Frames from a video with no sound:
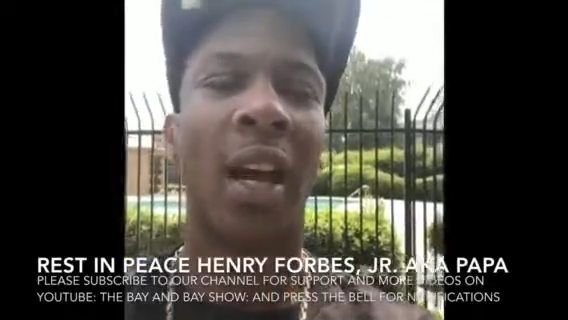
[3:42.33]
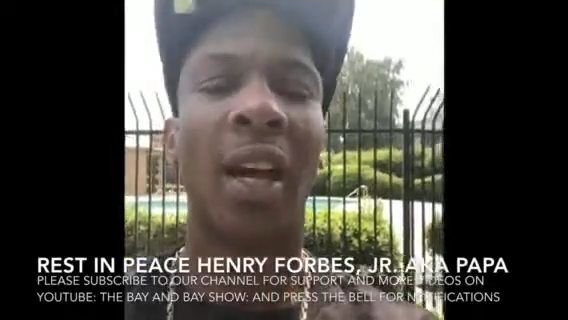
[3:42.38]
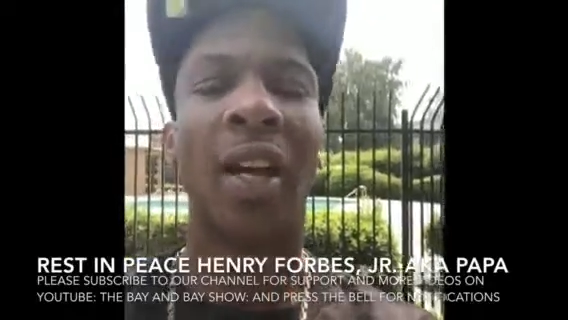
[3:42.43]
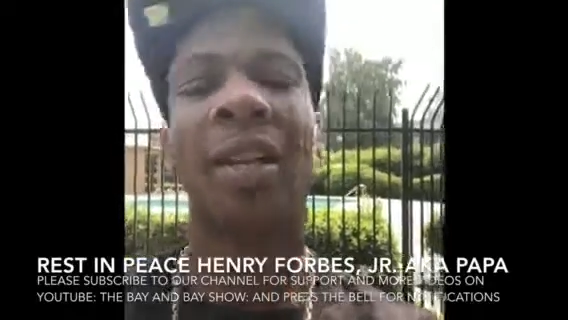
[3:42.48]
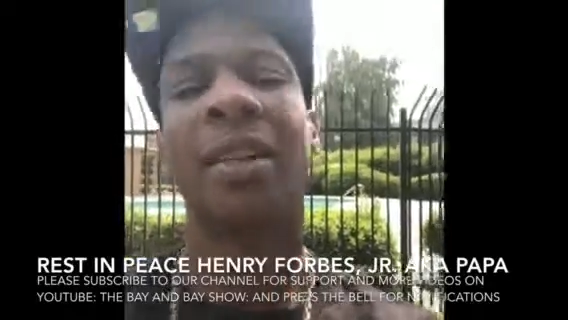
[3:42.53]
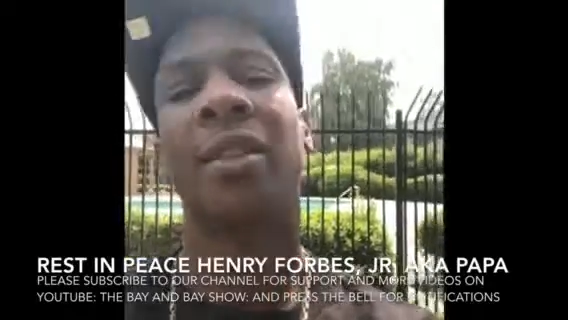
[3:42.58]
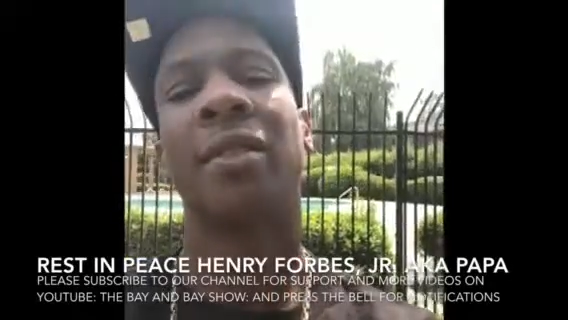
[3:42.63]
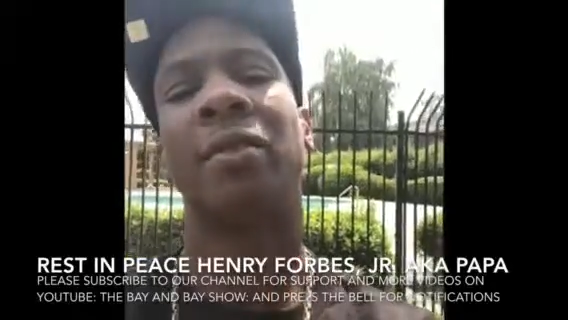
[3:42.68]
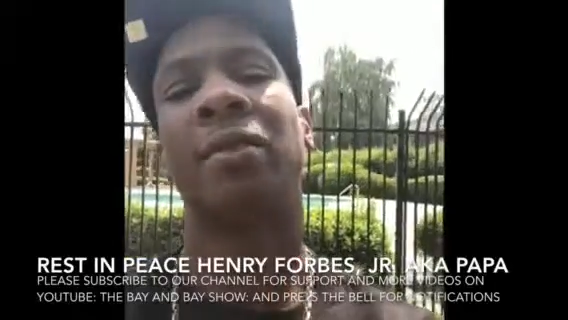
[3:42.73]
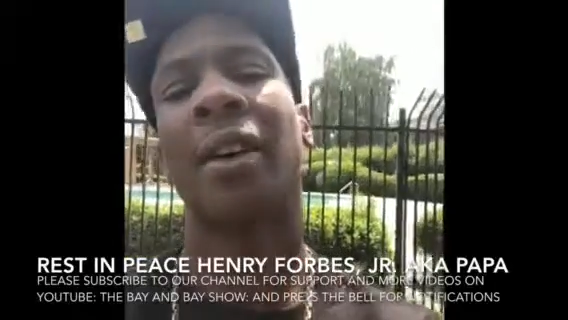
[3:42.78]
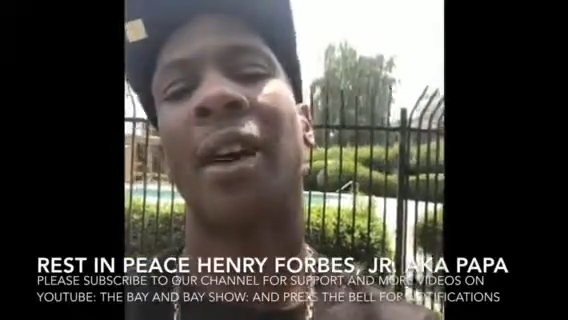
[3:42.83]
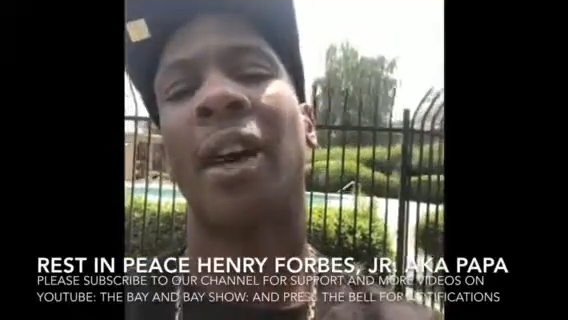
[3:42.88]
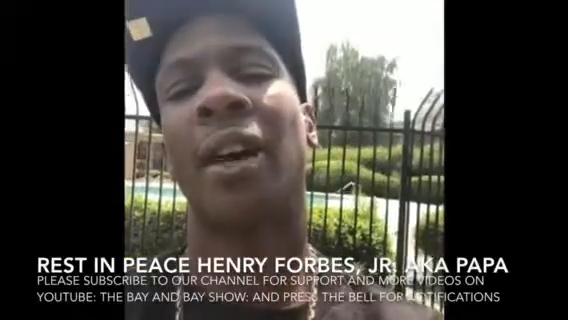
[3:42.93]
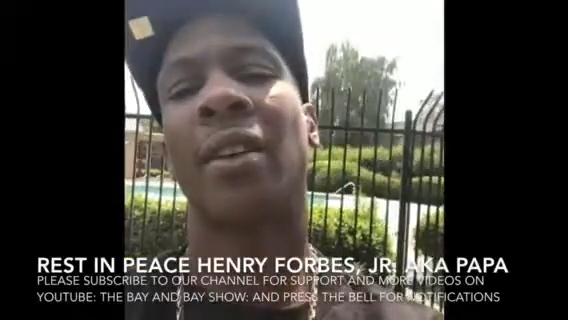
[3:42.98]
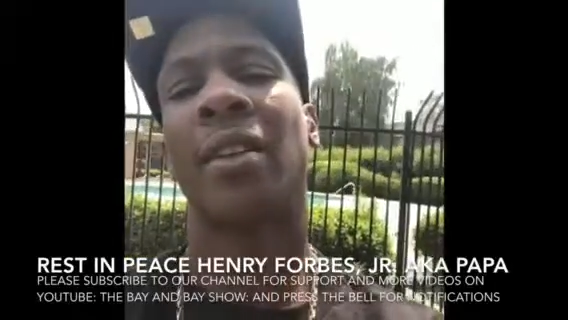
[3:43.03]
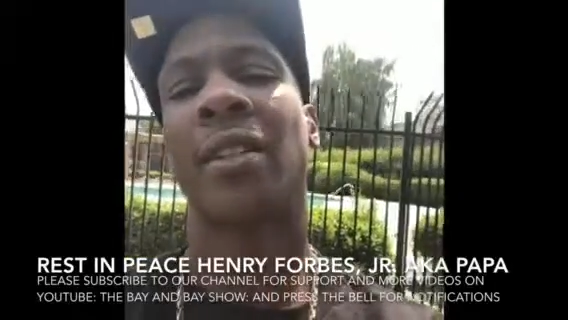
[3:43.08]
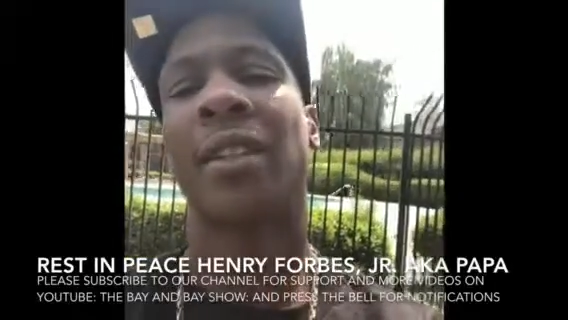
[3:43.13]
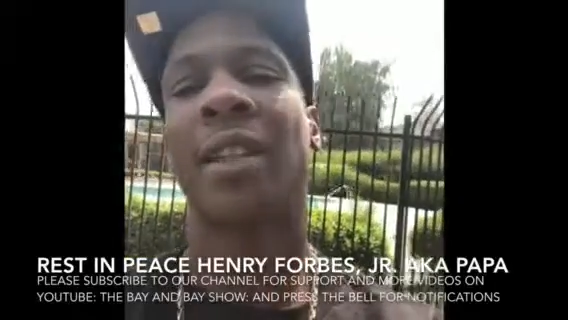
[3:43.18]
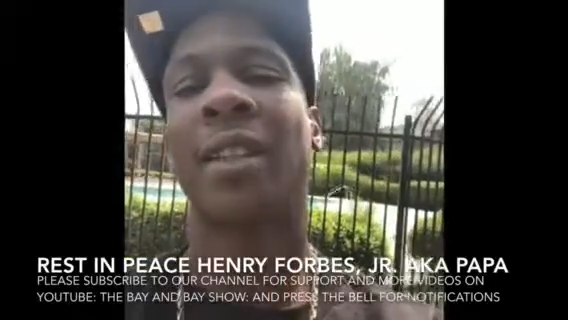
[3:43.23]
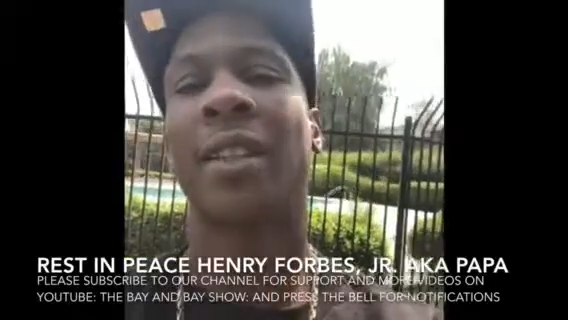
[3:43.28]
I could have
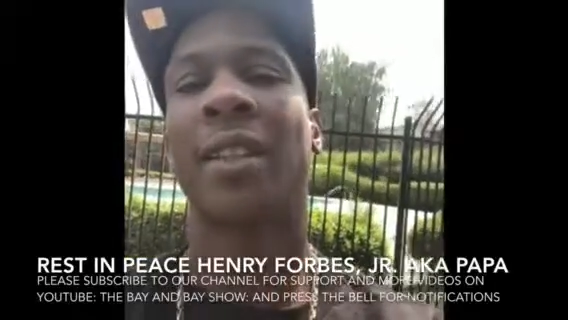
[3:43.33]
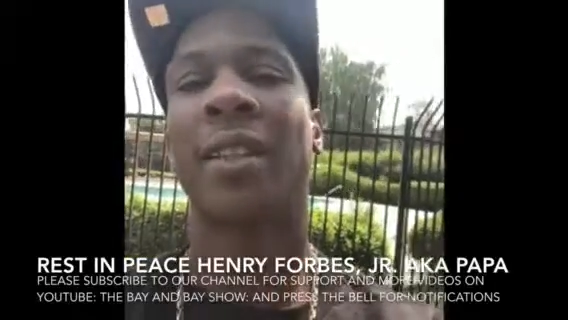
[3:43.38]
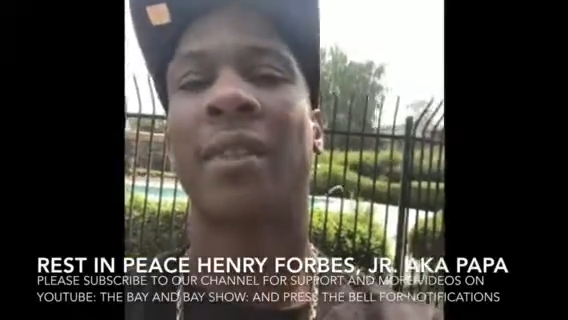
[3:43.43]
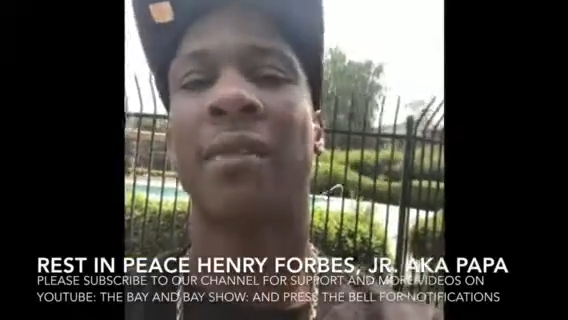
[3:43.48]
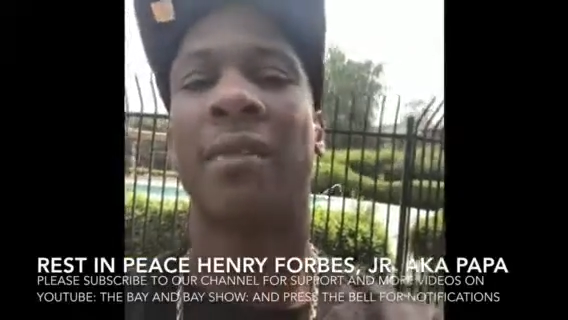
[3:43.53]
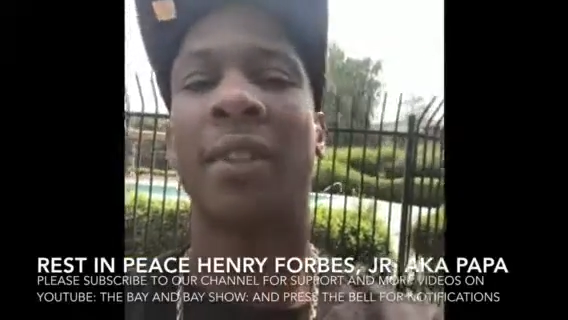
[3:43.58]
found $60 to